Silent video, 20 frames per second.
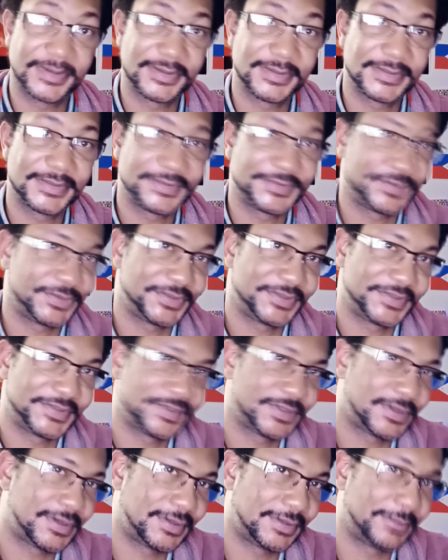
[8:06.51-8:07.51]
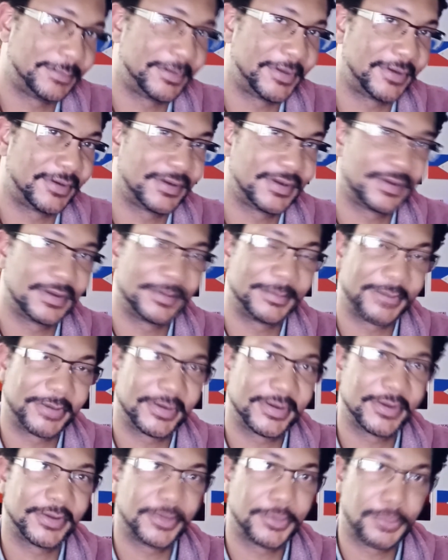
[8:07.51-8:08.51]
because you can just call America
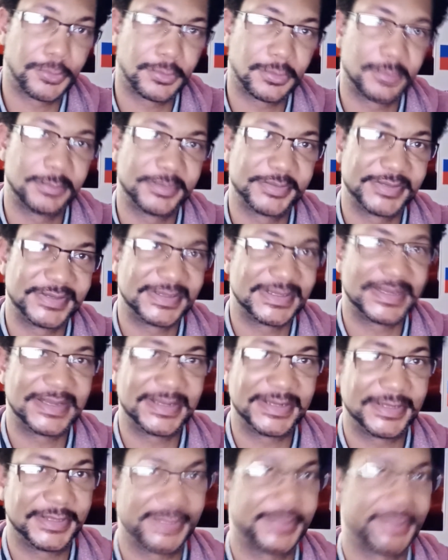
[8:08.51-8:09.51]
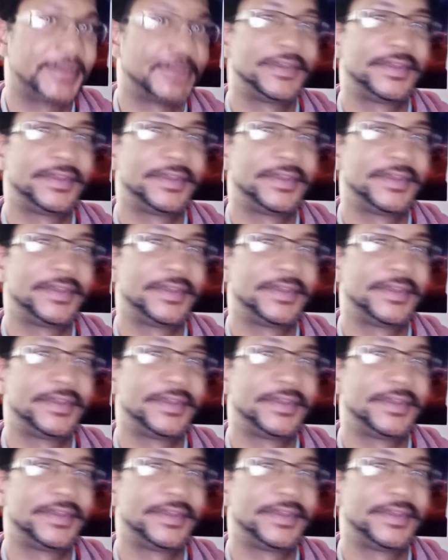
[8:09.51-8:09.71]
American Corp. dot Inc.